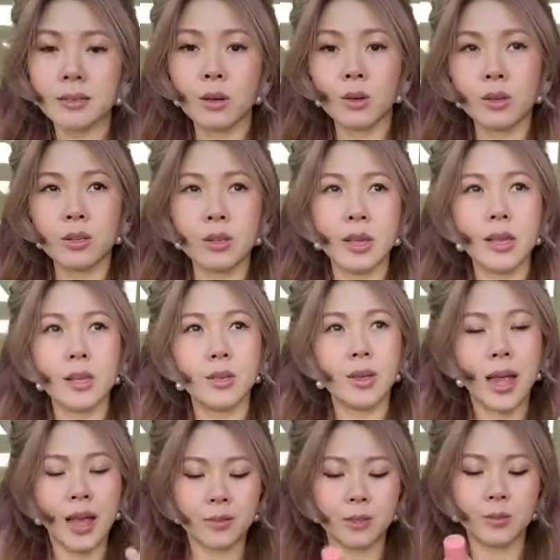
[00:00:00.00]
So, you
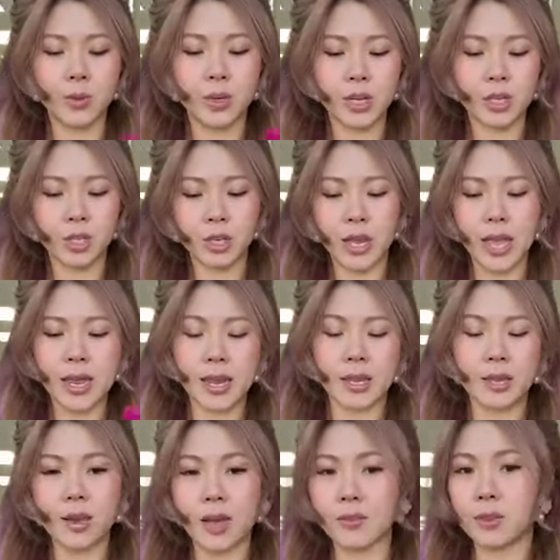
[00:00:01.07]
have to put it in your hand
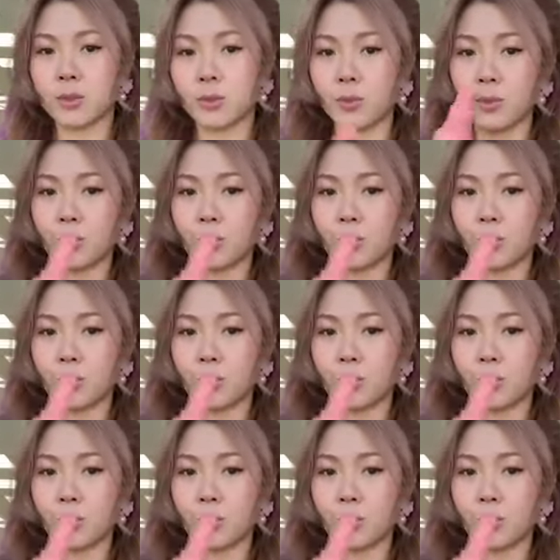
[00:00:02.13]
and you have to